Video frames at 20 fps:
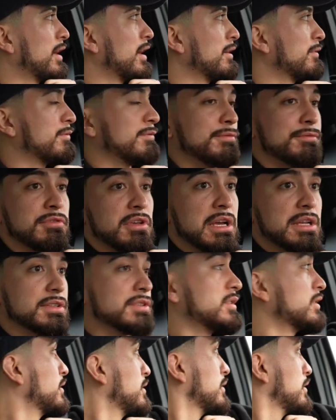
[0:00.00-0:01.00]
I've yet
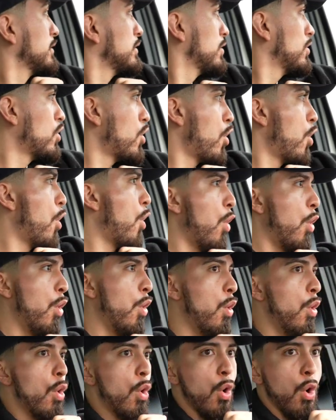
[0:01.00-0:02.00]
to.
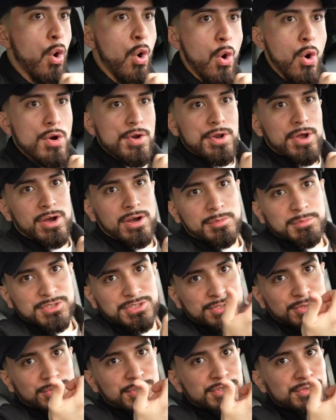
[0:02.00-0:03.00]
No, I'm gonna
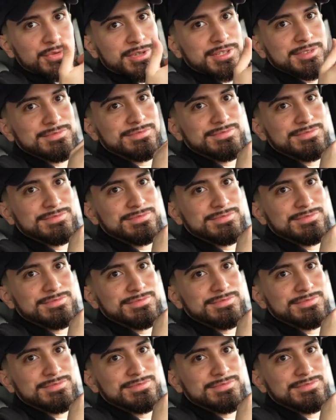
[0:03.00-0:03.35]
just go this way.